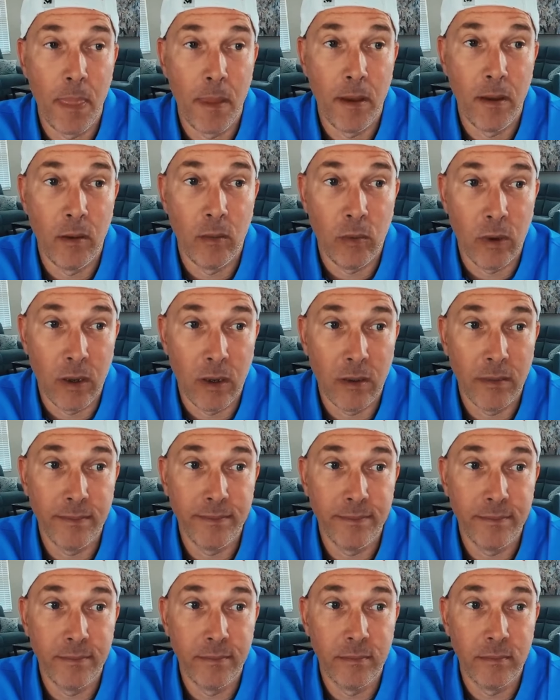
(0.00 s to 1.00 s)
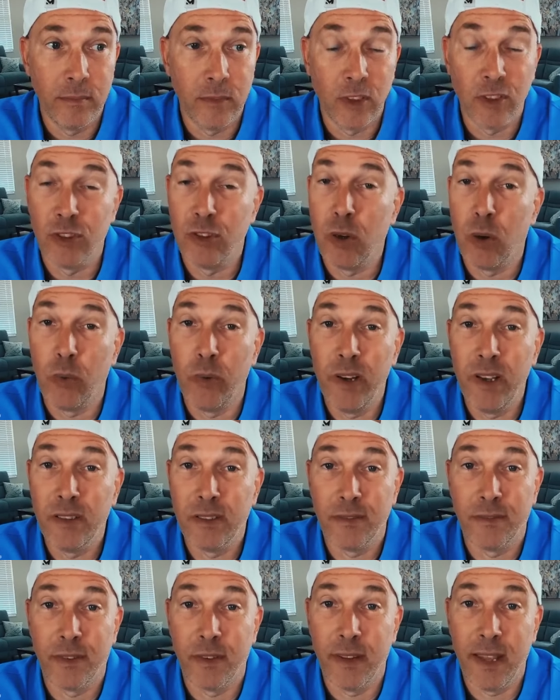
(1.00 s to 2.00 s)
Well, there's no
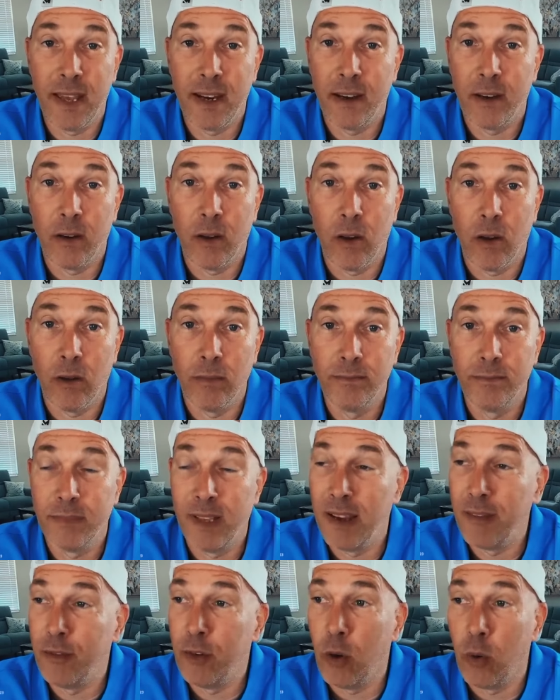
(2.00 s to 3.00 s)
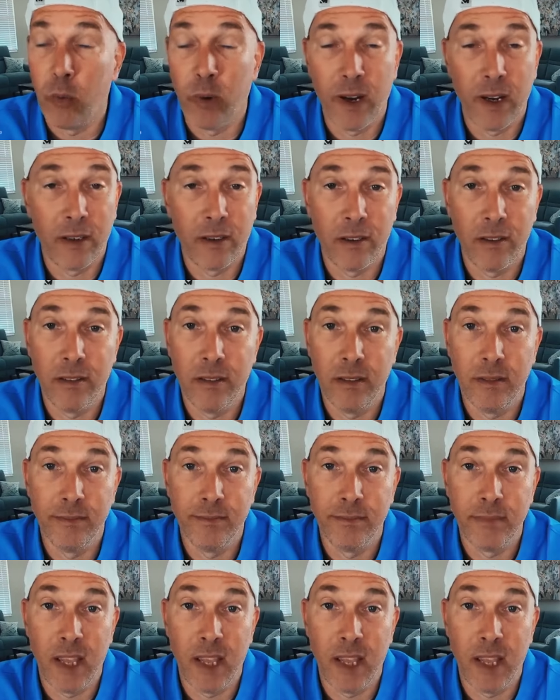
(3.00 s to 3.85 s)
reason for that at all. I have no record.